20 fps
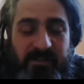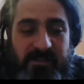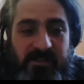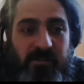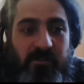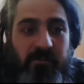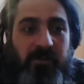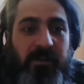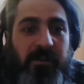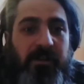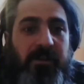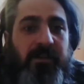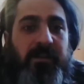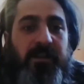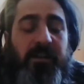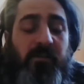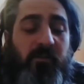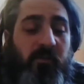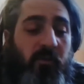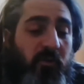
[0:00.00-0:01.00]
So
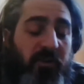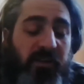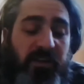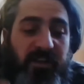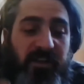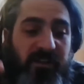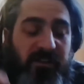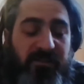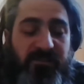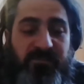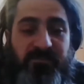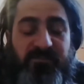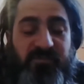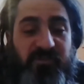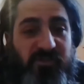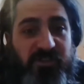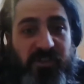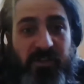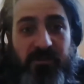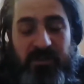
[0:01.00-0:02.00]
if you can get a
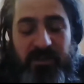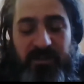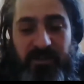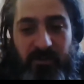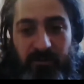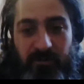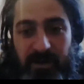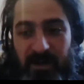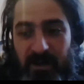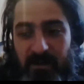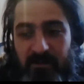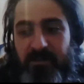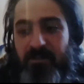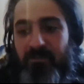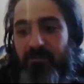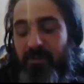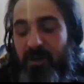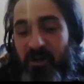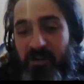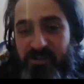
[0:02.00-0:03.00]
shovel in the ground
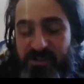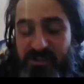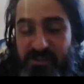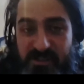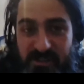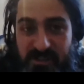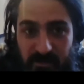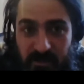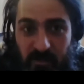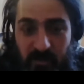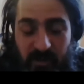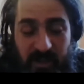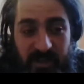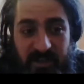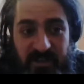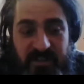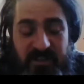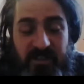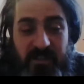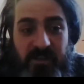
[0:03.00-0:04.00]
in March in some
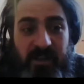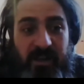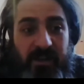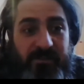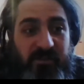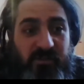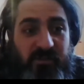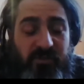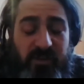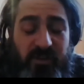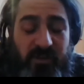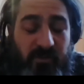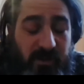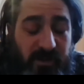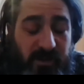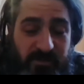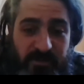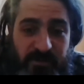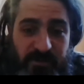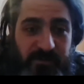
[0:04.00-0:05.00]
location and you have a tree you
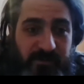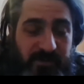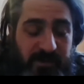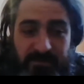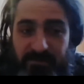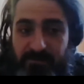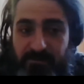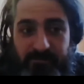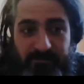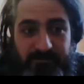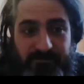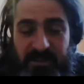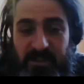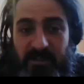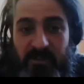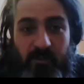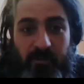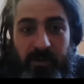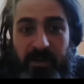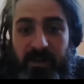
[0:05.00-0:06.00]
want to move, then
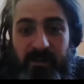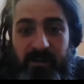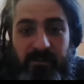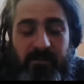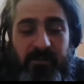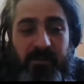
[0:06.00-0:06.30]
great,